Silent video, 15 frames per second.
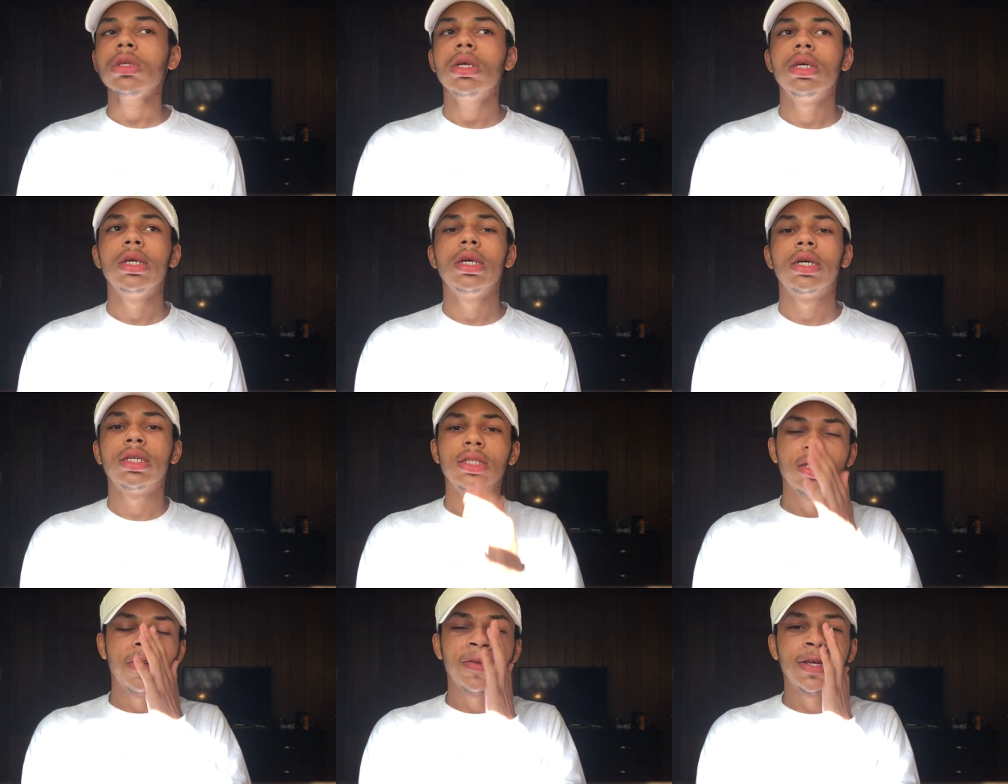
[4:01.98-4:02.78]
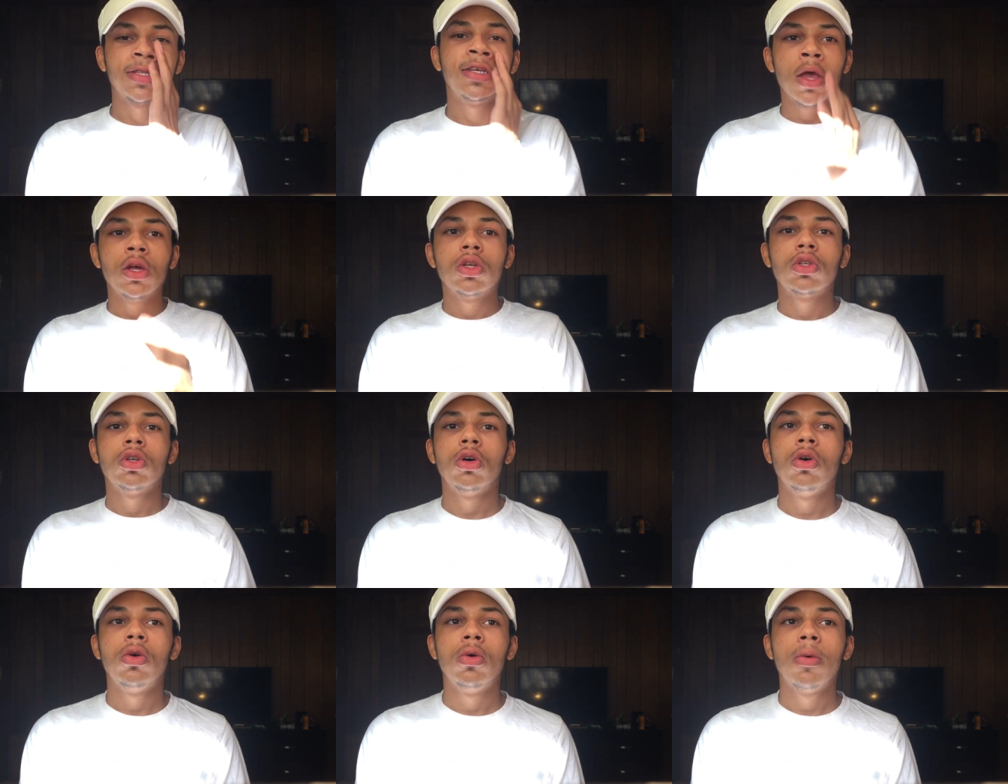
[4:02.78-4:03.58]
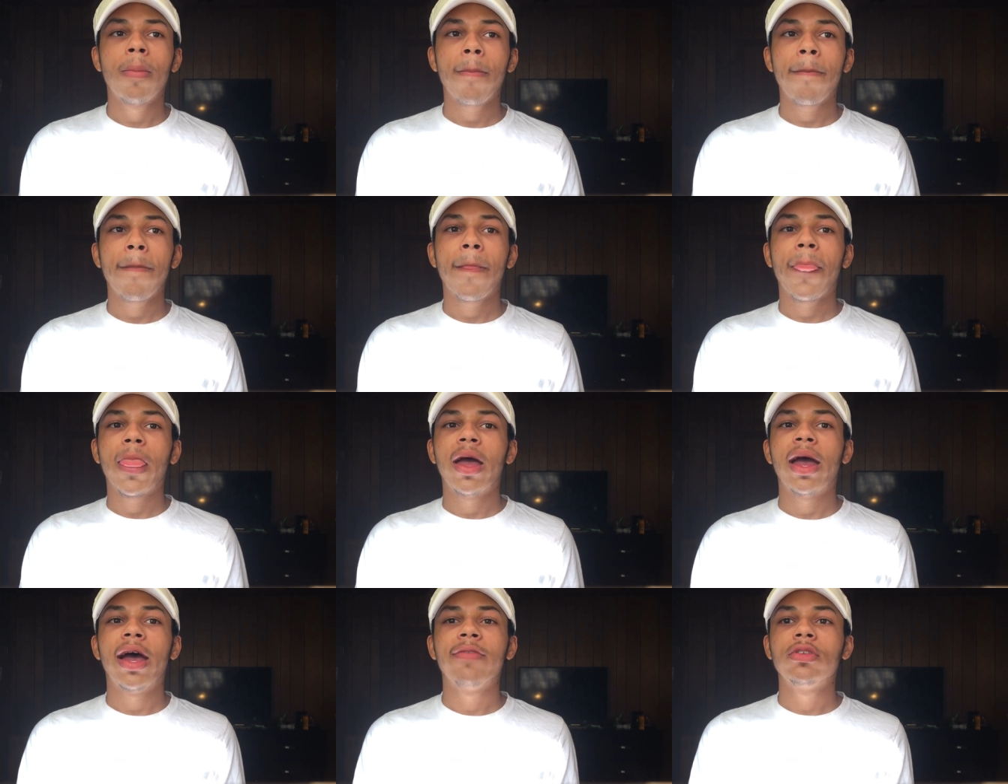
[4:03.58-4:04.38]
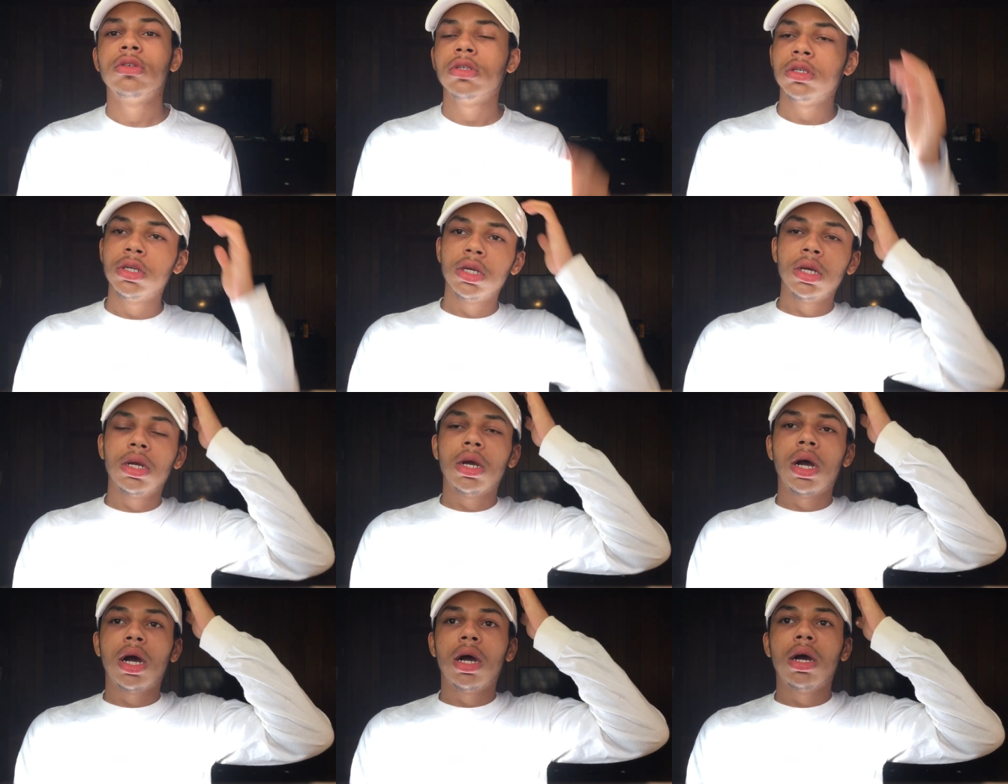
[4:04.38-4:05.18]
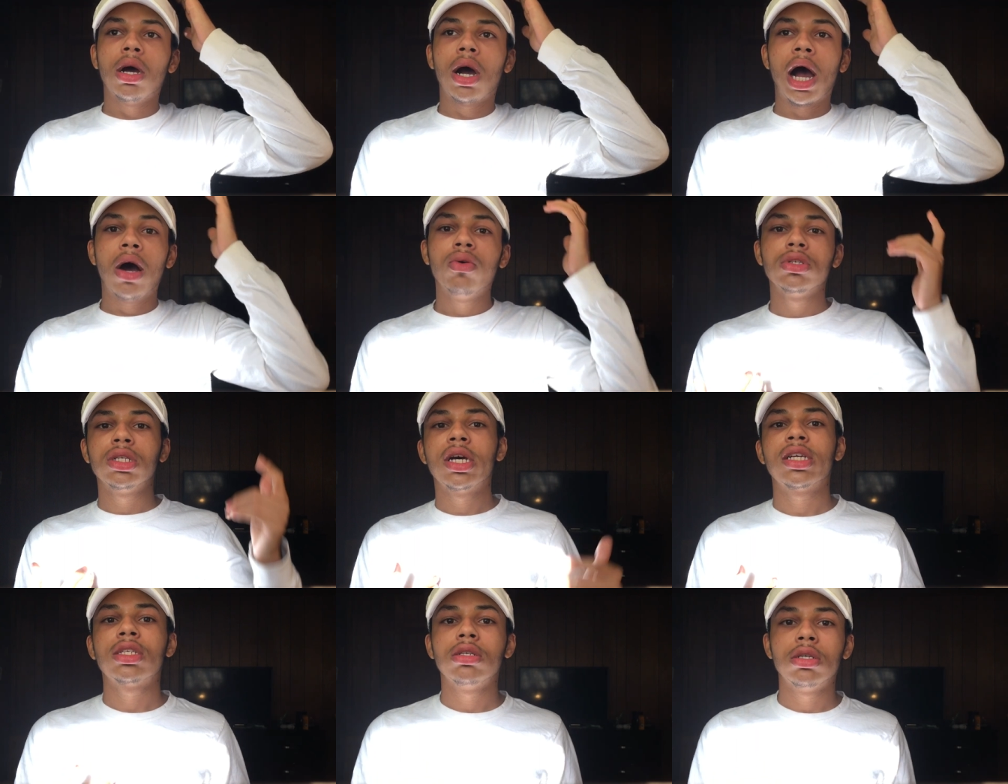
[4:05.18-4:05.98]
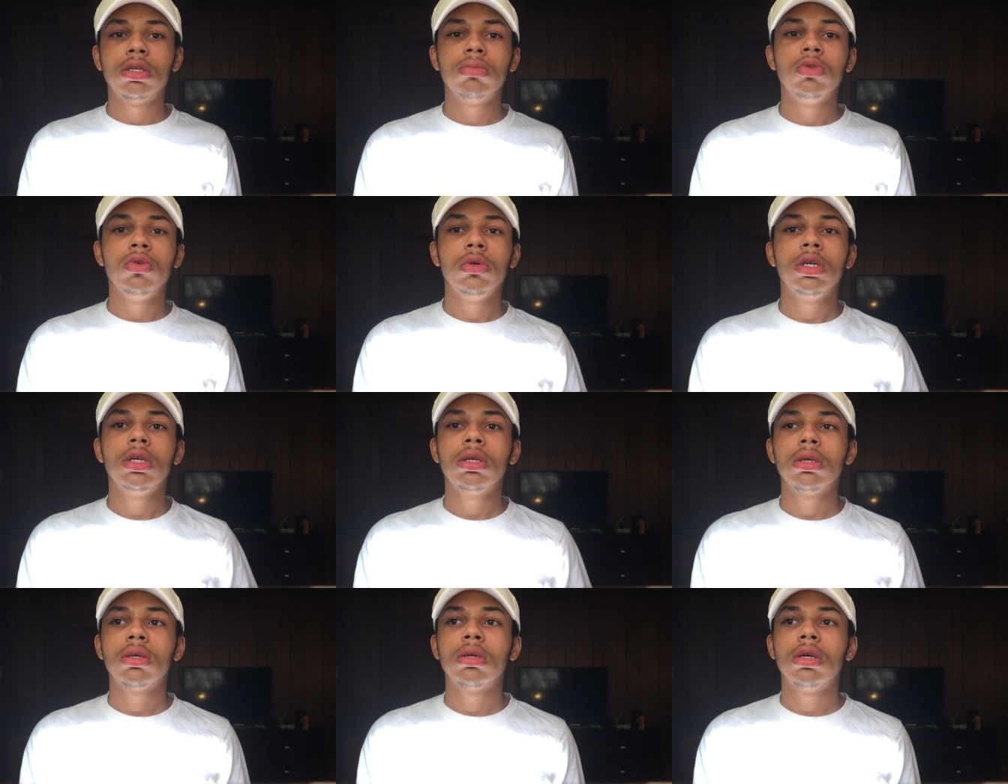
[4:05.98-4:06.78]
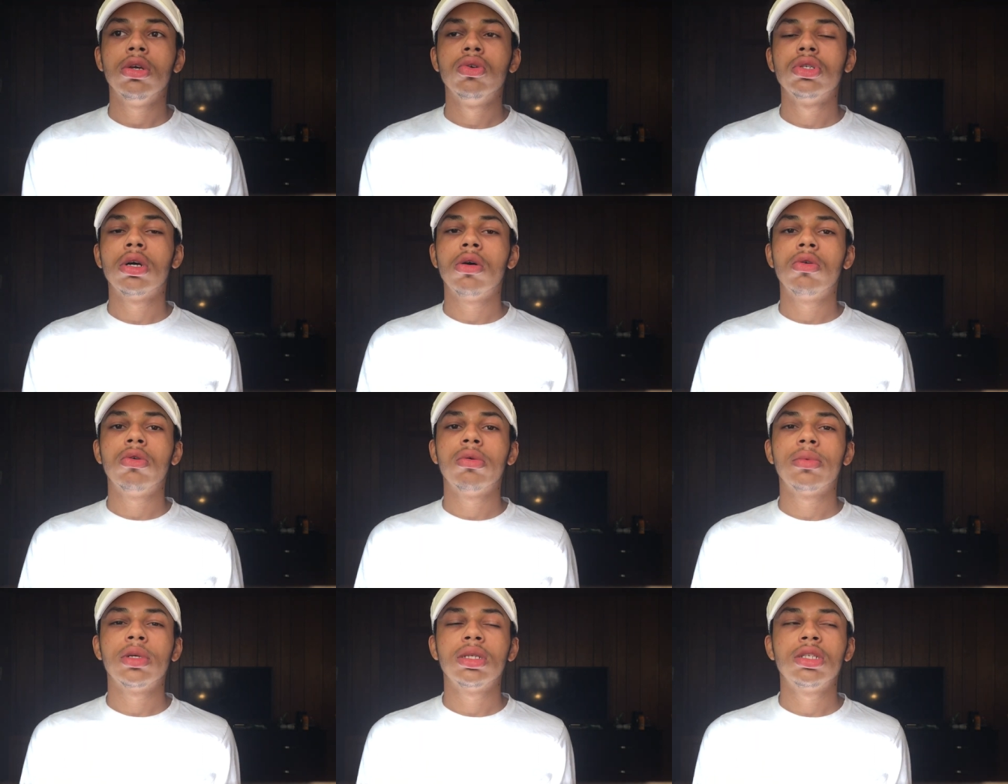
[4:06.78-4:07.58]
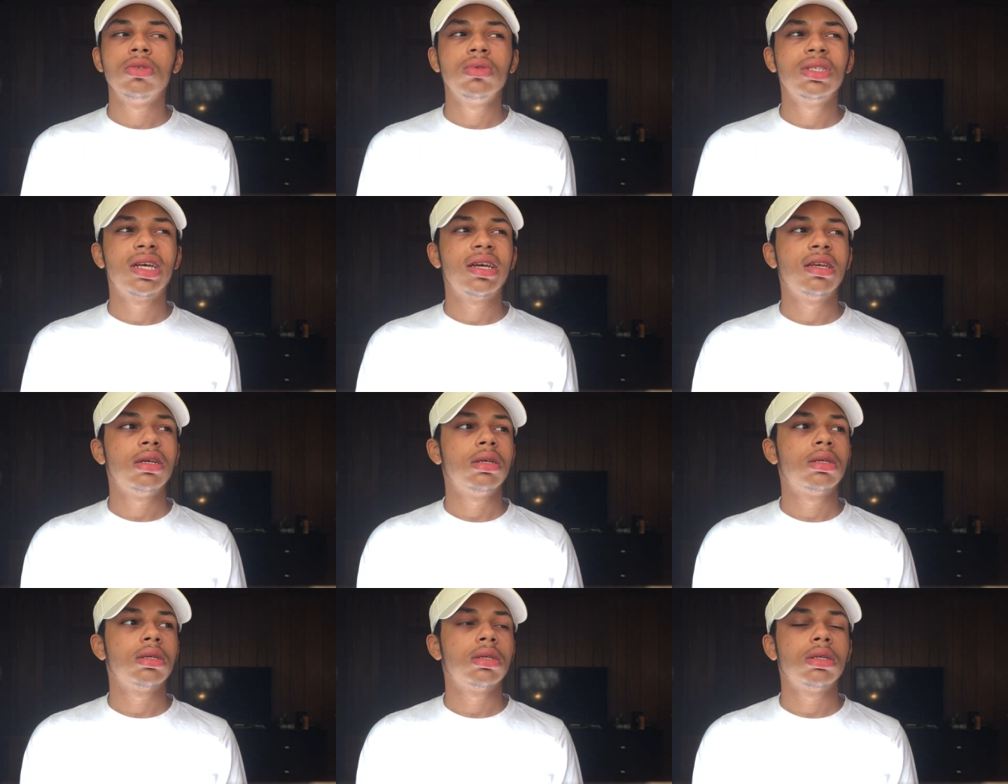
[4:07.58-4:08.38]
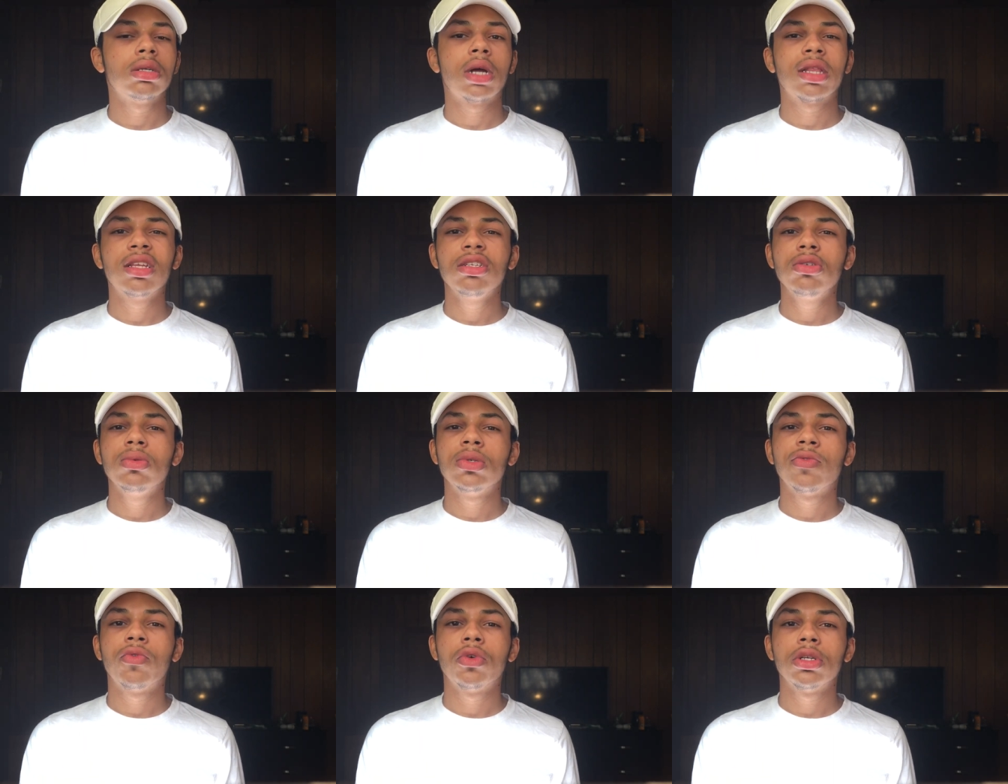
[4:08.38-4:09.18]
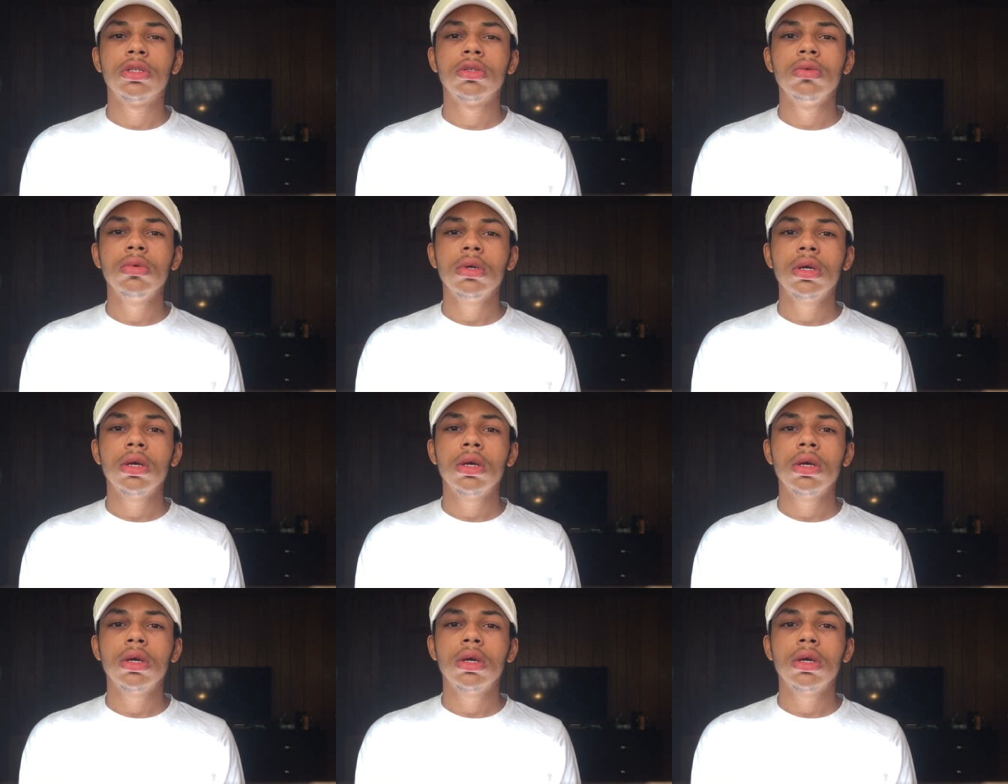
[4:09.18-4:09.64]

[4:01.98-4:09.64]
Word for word: Yeah, stuff like that. So after, I was last to do it. It was an older woman. She was like, I think she was 42.